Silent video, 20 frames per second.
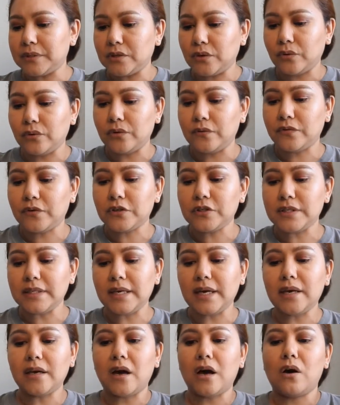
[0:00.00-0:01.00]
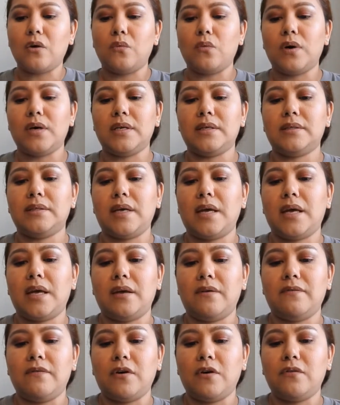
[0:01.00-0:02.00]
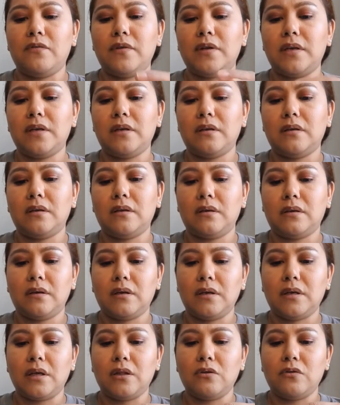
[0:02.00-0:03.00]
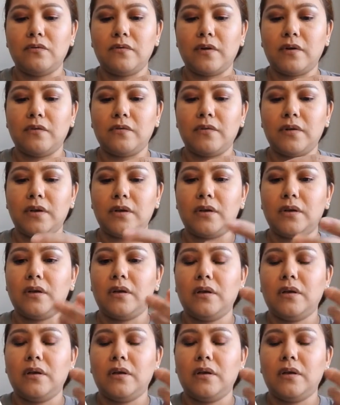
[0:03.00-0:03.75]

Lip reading: So the first thing I got was a yellow velvet